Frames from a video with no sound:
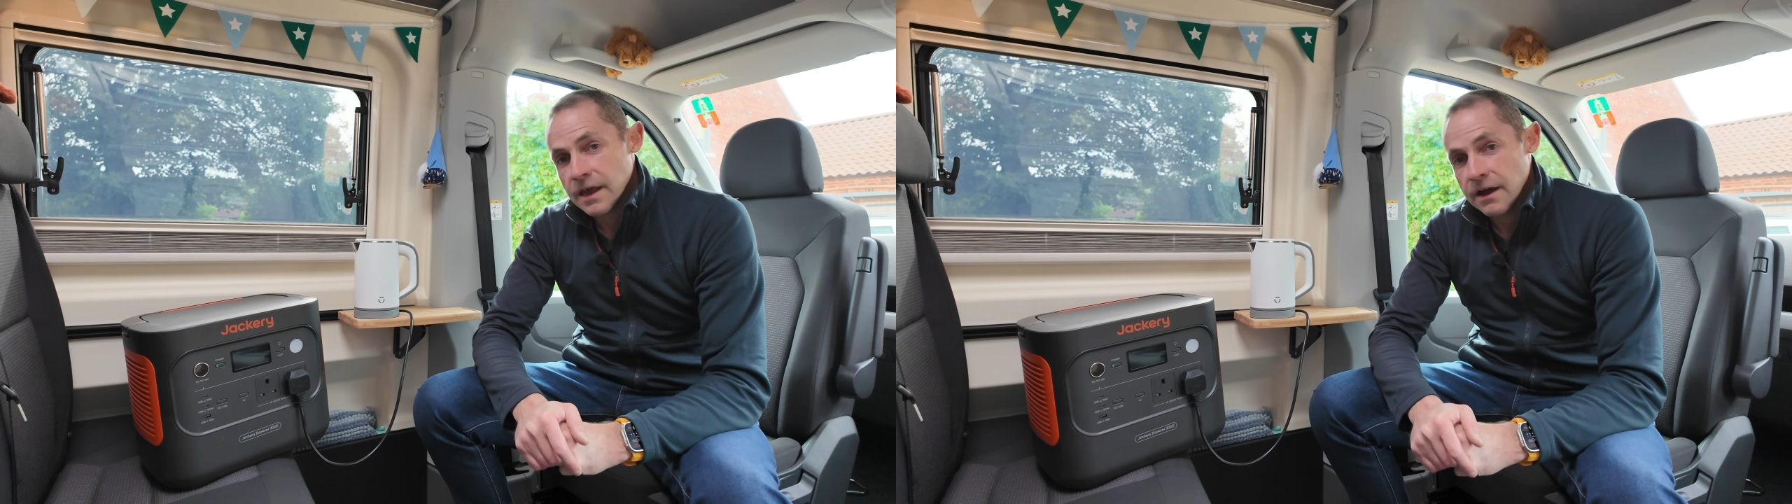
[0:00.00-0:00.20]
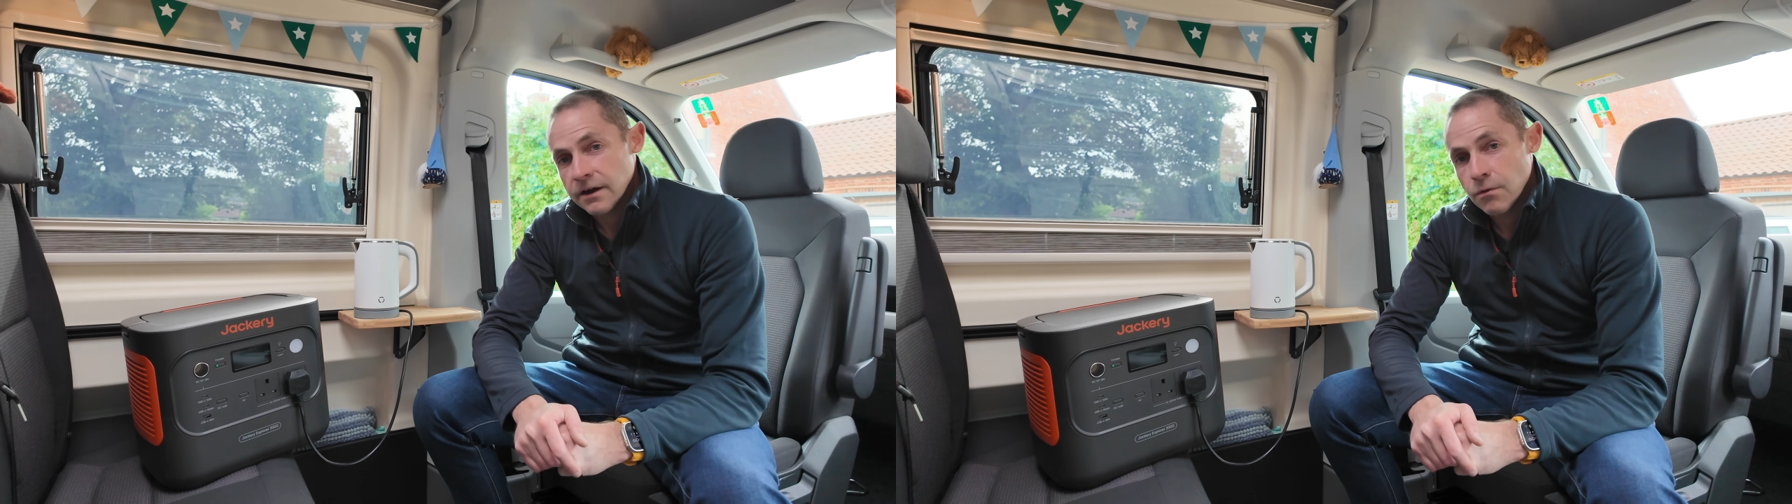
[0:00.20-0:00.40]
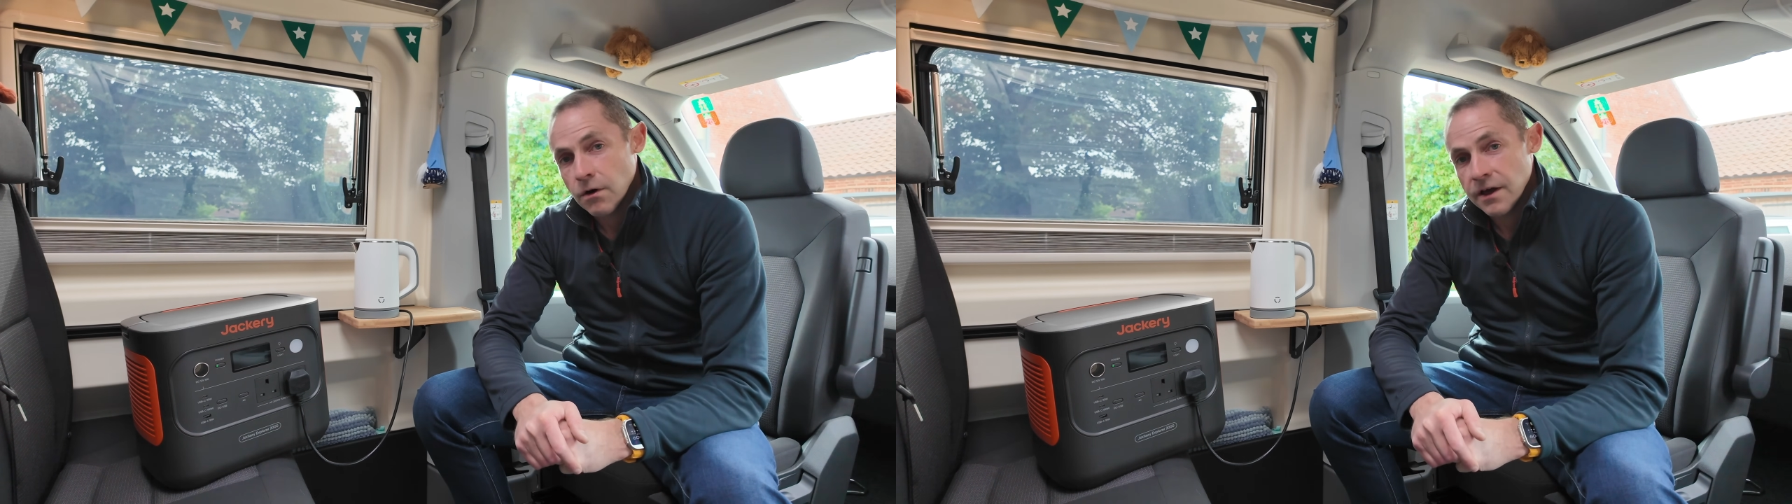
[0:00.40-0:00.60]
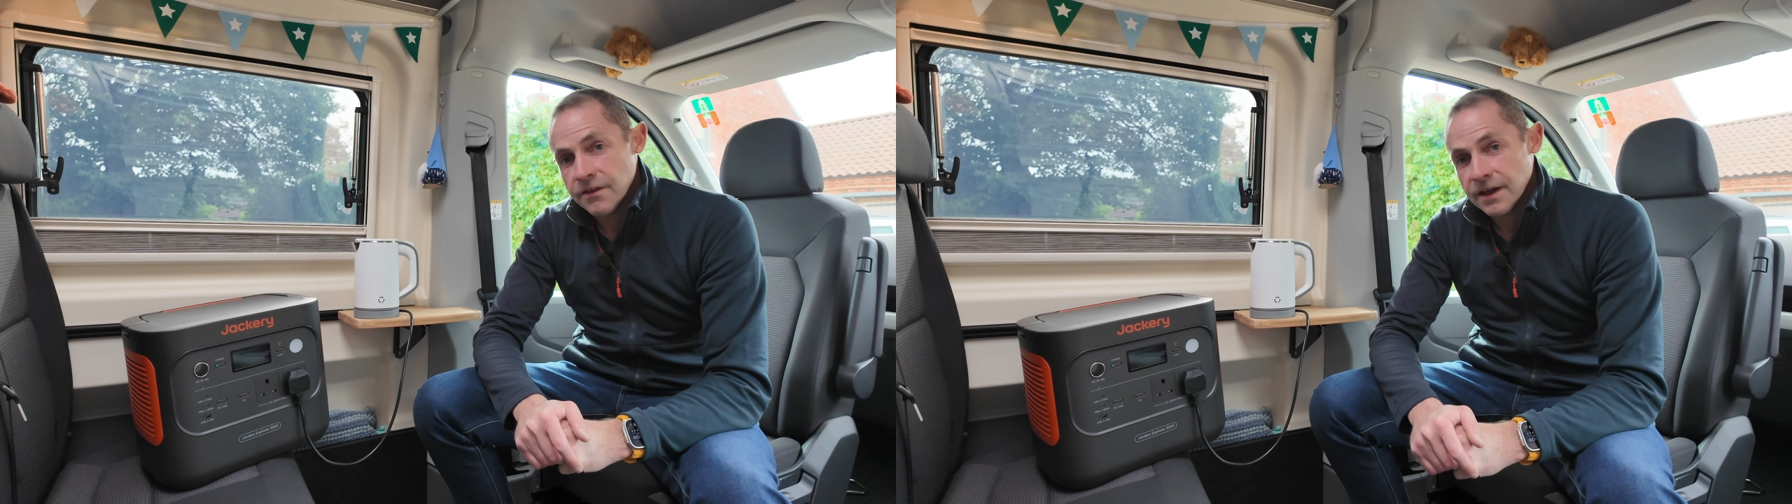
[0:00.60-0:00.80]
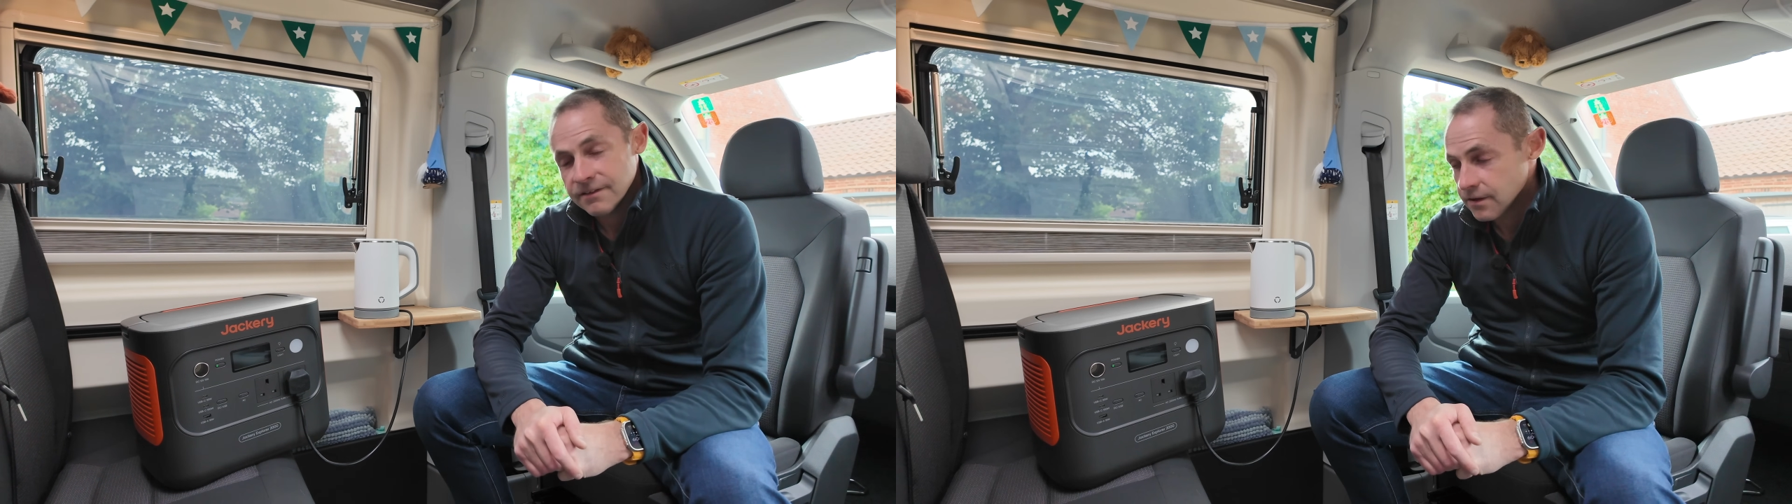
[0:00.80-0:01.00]
how quiet
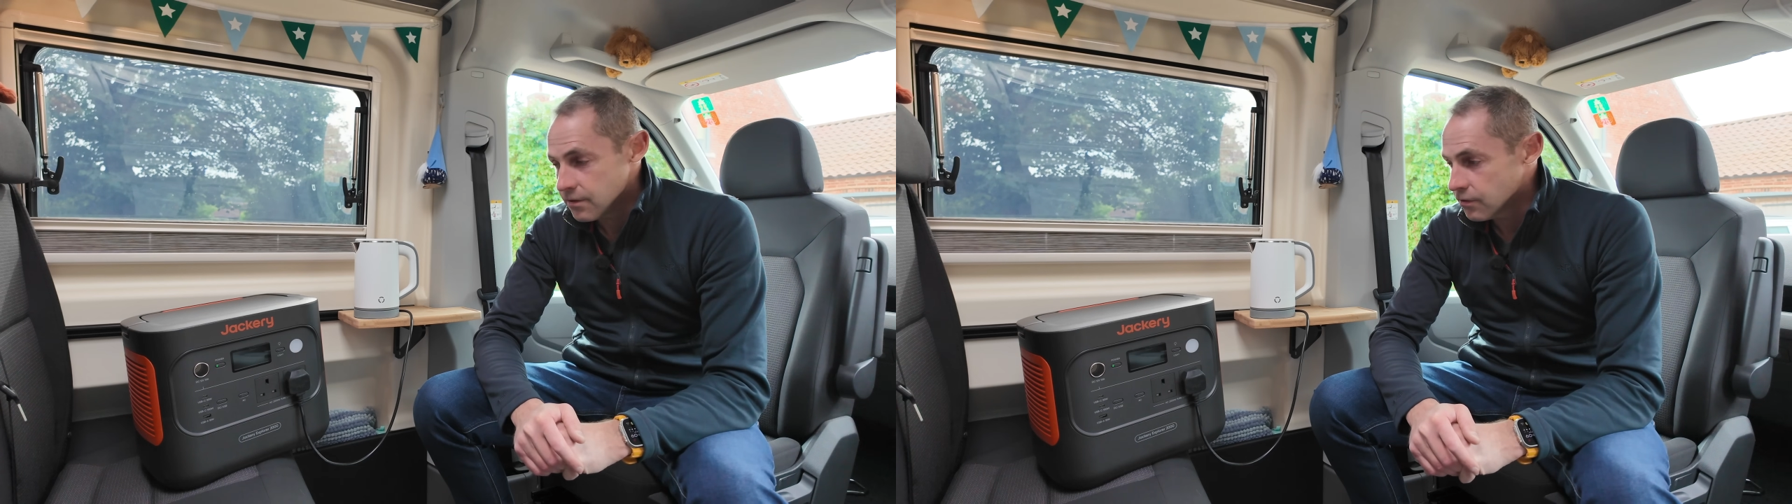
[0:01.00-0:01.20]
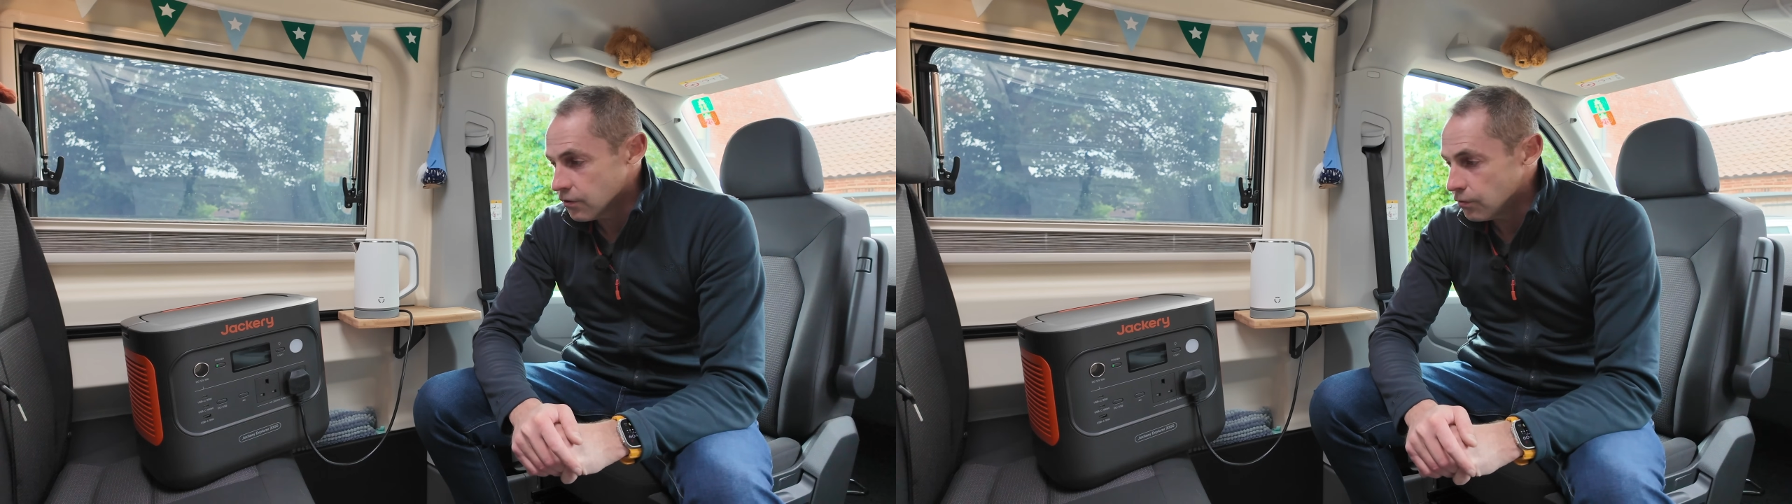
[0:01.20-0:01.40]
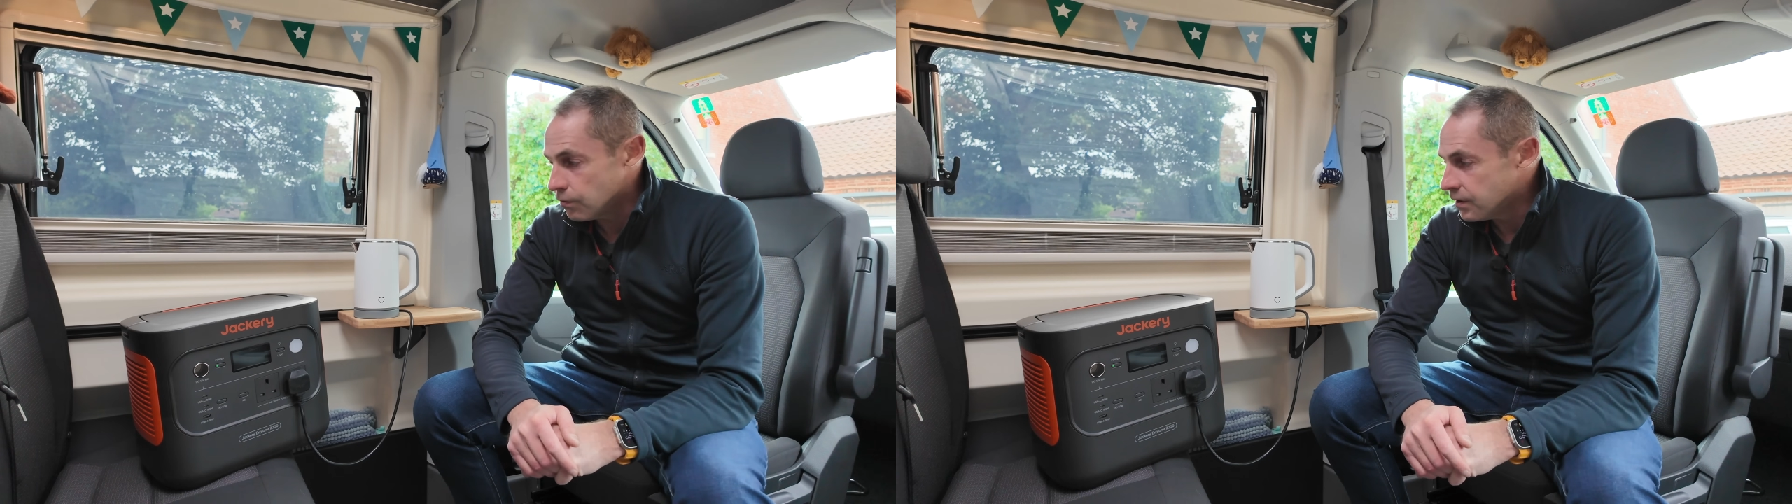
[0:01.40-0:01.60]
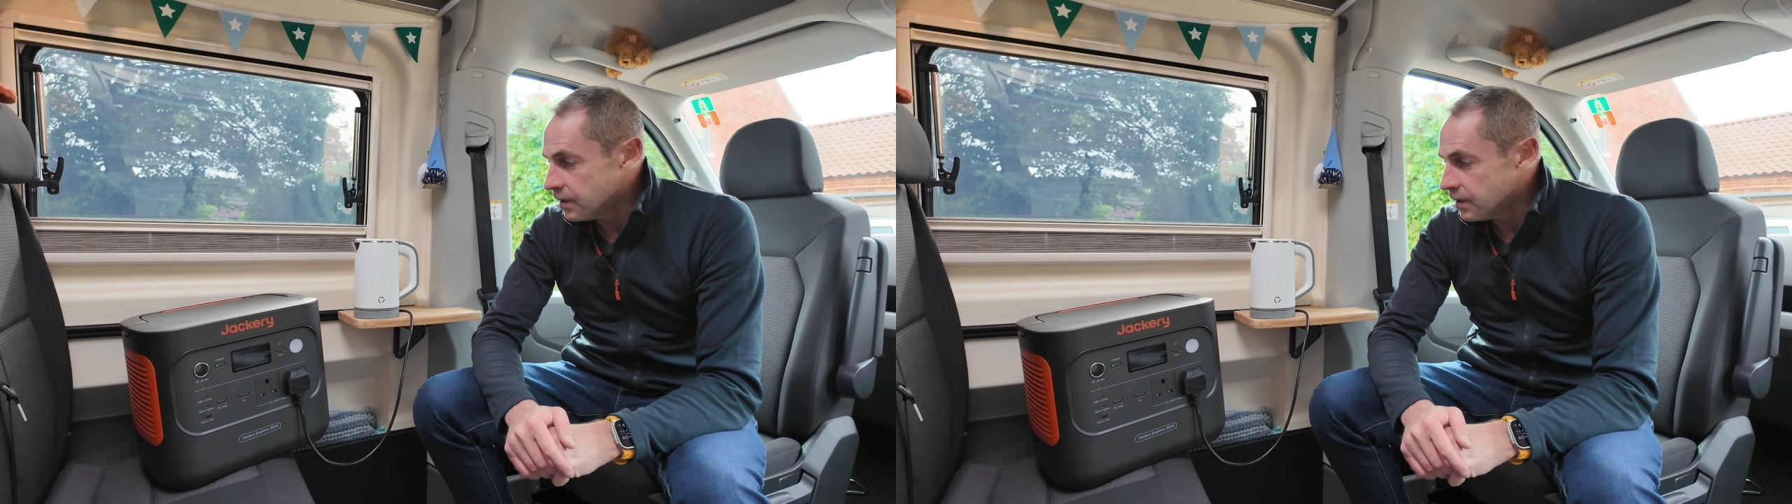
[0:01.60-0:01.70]
that is too.